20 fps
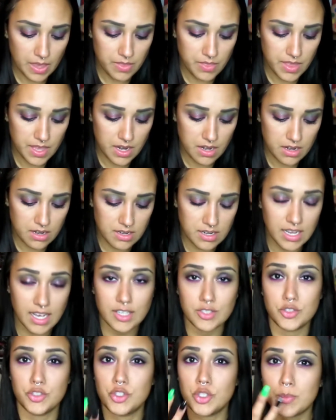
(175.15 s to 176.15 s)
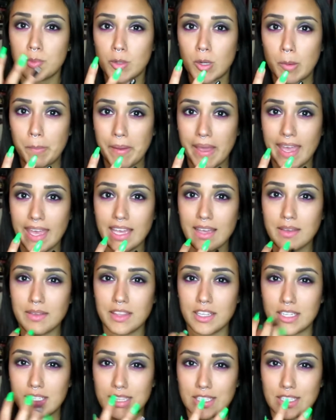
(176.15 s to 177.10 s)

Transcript: They're not super opaque, they're